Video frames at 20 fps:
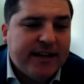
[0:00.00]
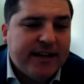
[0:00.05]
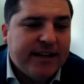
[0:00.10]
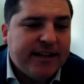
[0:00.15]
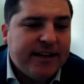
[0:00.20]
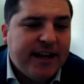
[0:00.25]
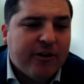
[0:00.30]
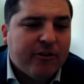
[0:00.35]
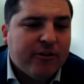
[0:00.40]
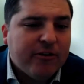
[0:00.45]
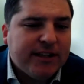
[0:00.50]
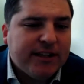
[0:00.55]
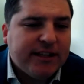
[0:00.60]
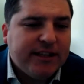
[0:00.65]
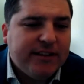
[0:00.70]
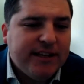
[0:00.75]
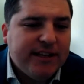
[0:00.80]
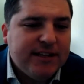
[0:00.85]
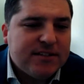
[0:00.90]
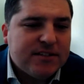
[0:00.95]
And inherently,
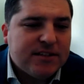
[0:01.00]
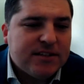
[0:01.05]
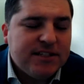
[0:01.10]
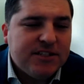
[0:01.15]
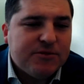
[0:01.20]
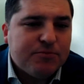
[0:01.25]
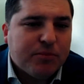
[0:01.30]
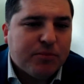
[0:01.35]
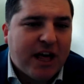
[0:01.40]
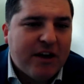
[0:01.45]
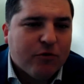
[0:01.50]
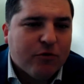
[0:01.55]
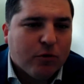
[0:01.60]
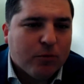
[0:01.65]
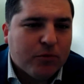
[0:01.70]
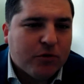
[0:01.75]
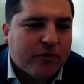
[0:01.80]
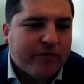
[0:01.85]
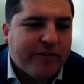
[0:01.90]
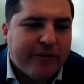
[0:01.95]
these
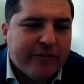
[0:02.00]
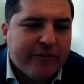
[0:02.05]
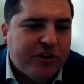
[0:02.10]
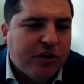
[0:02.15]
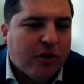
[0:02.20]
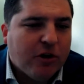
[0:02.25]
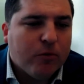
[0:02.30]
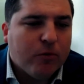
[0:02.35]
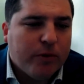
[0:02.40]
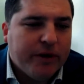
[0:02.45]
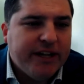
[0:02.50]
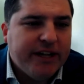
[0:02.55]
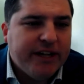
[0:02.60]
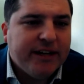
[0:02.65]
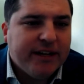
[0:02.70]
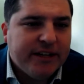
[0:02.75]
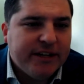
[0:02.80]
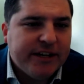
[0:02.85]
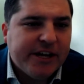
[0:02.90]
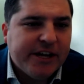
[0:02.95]
platforms are very
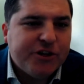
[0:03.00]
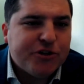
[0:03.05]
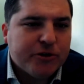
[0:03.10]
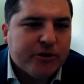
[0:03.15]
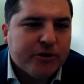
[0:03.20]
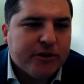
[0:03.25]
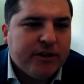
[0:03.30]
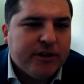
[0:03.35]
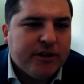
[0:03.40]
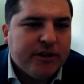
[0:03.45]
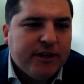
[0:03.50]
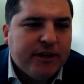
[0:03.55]
Darwinian in nature.